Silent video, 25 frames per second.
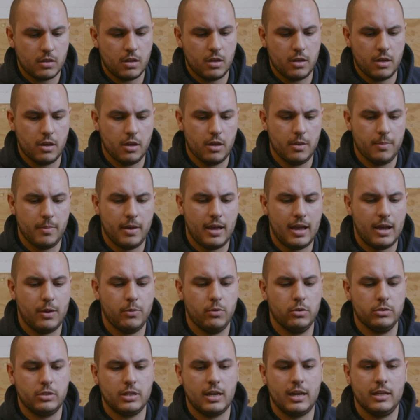I
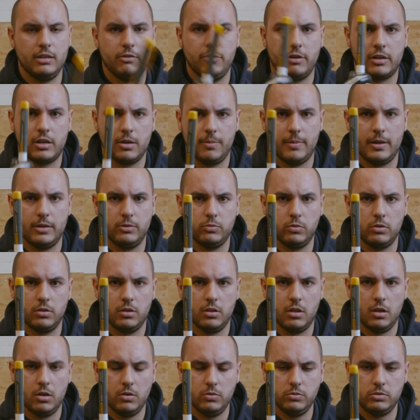would highly recommend one
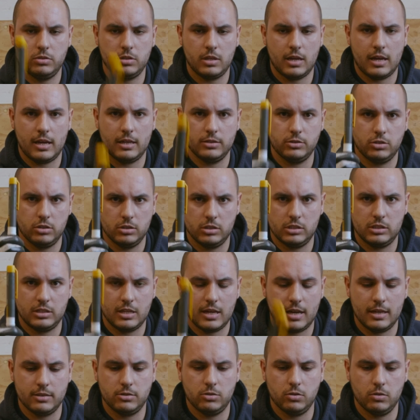of those as a
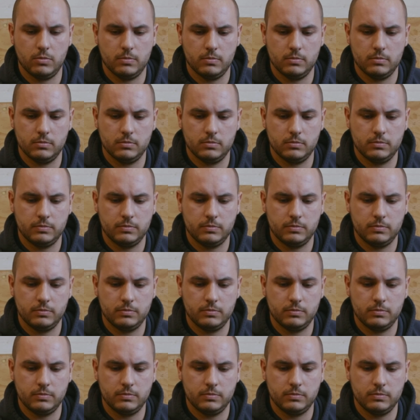startup,